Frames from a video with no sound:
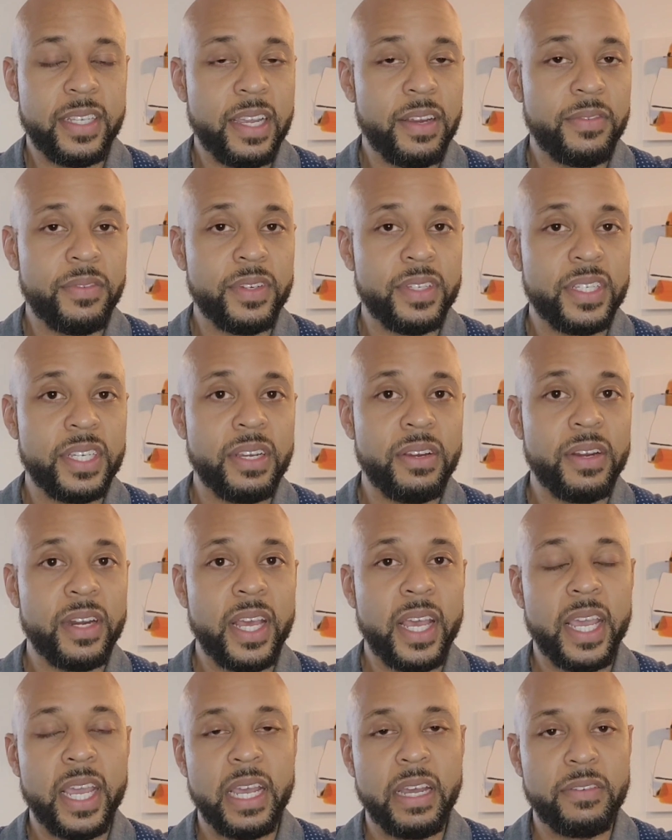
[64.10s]
every year and a
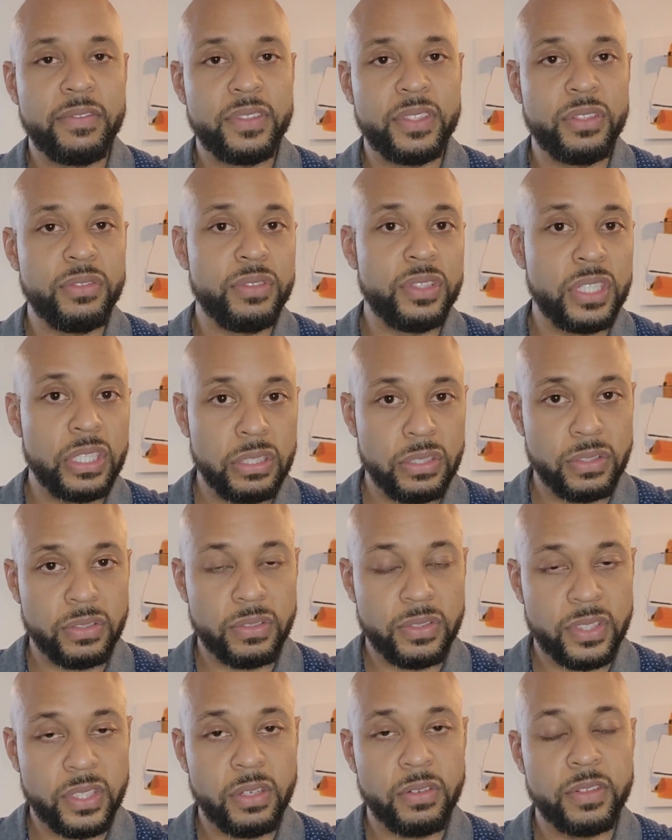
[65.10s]
half, two years or
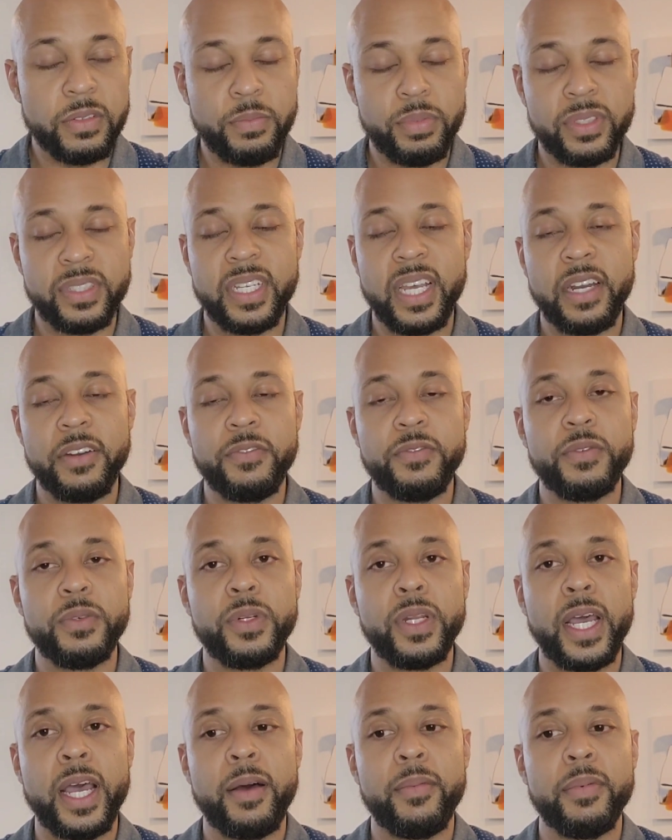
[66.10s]
so, he puts out a
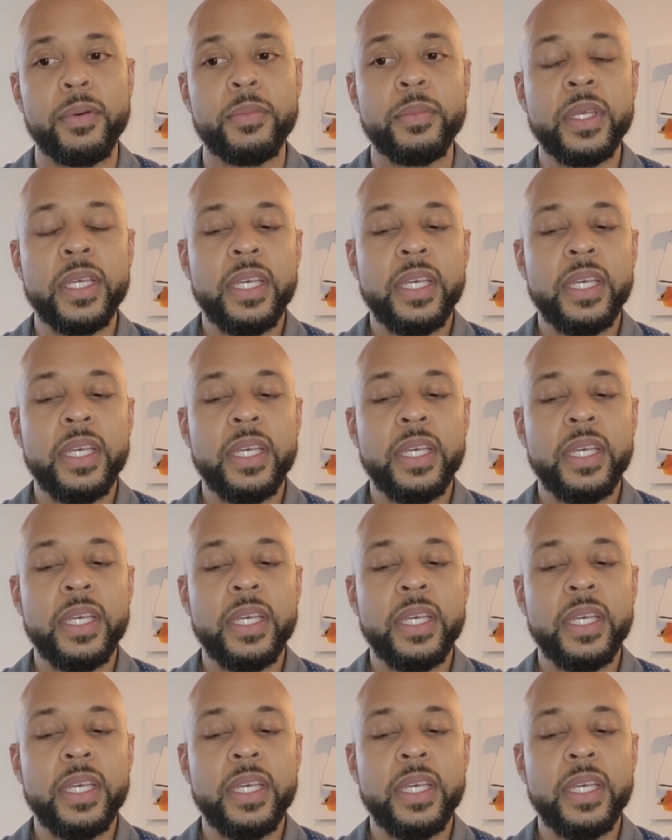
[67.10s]
full album.